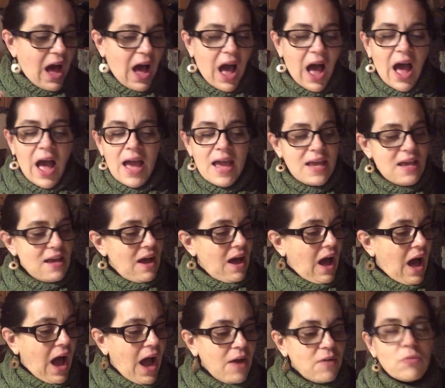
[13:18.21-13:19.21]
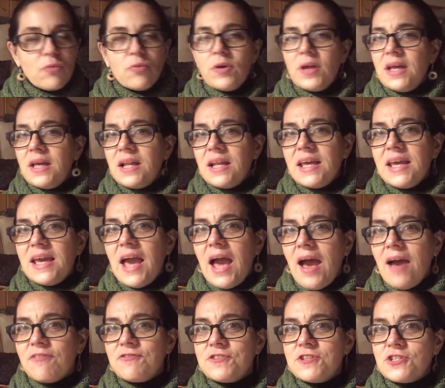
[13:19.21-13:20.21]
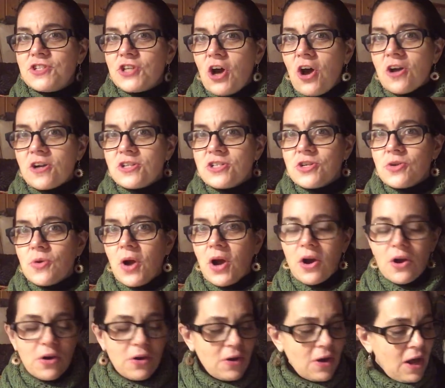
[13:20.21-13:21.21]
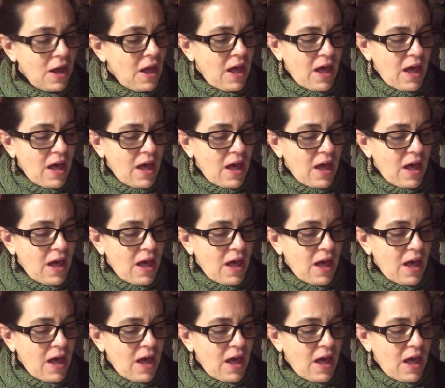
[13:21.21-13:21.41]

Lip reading: I really have to talk to her